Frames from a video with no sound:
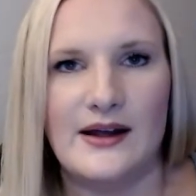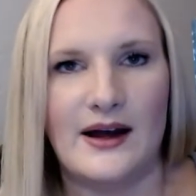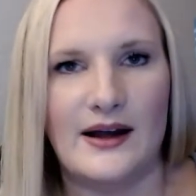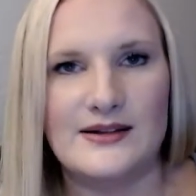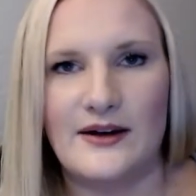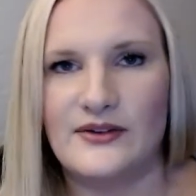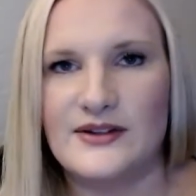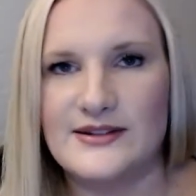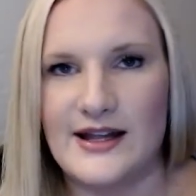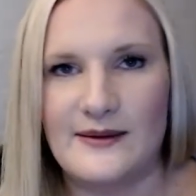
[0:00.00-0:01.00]
I definitely
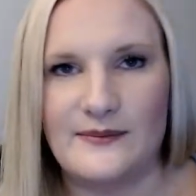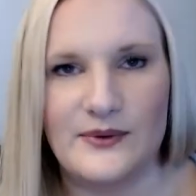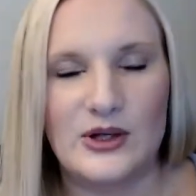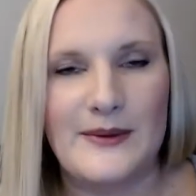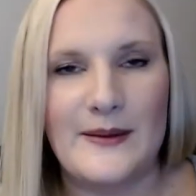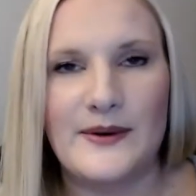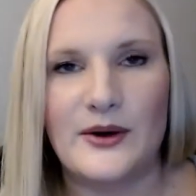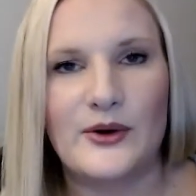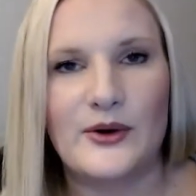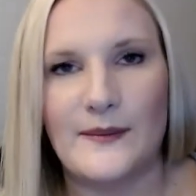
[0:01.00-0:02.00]
say, maybe go
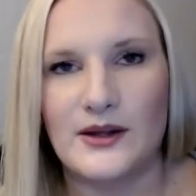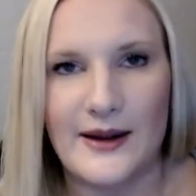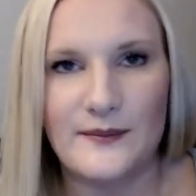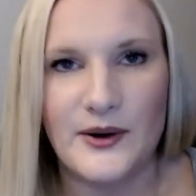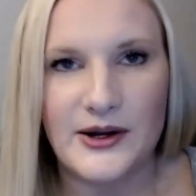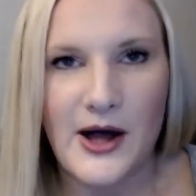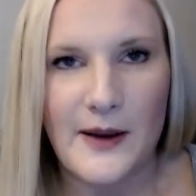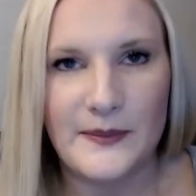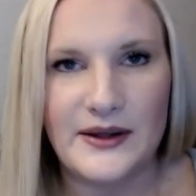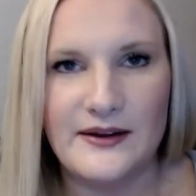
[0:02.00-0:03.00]
grab a library
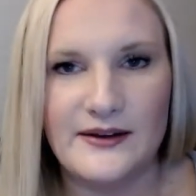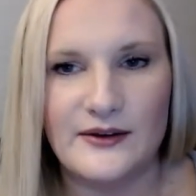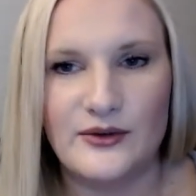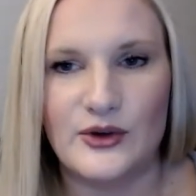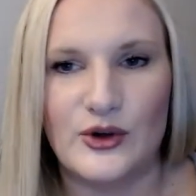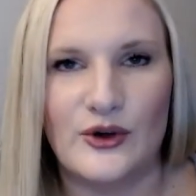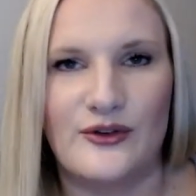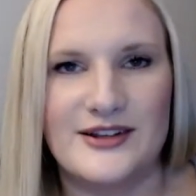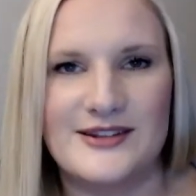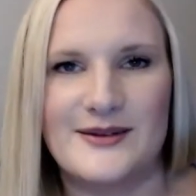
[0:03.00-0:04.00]
copy if you're
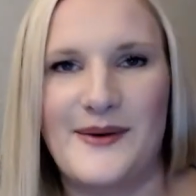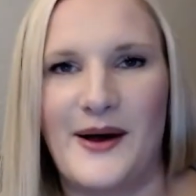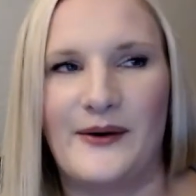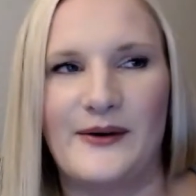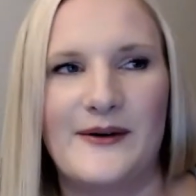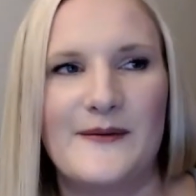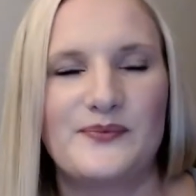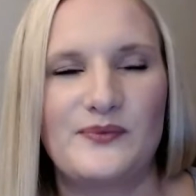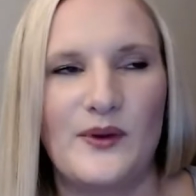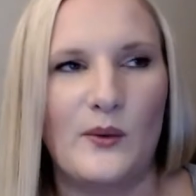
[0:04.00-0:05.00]
nervous about
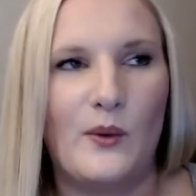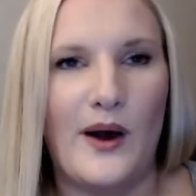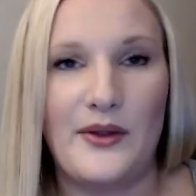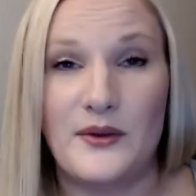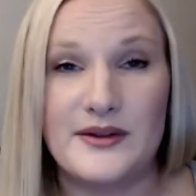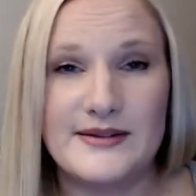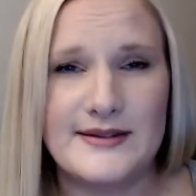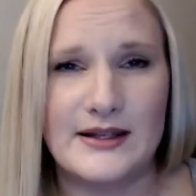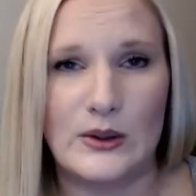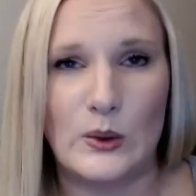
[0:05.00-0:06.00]
whether this is
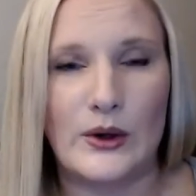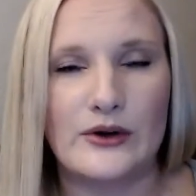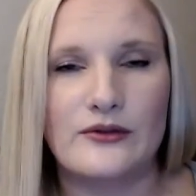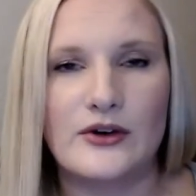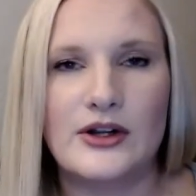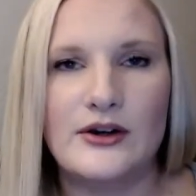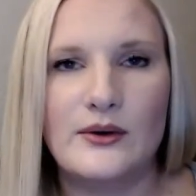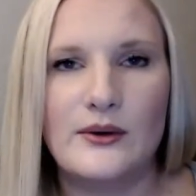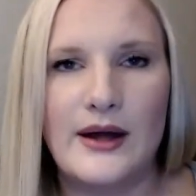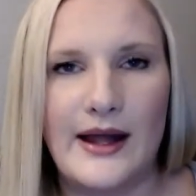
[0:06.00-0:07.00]
going to work for
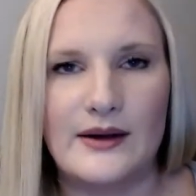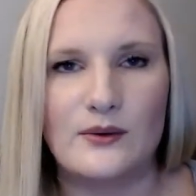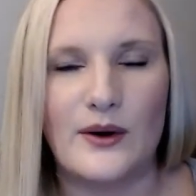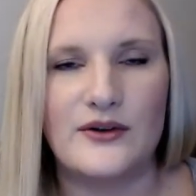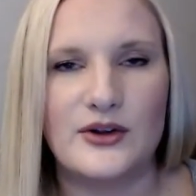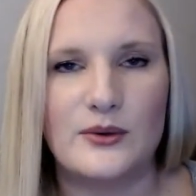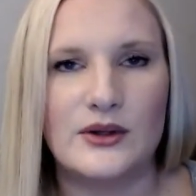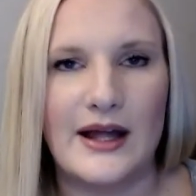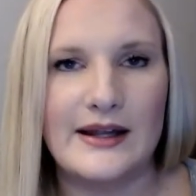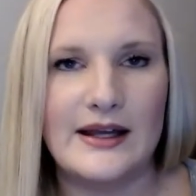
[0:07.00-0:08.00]
you and whether you will
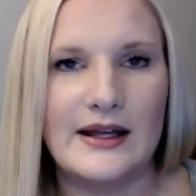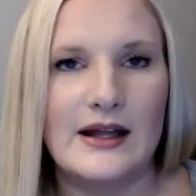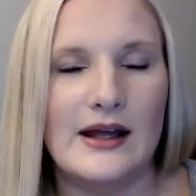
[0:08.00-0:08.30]
like it.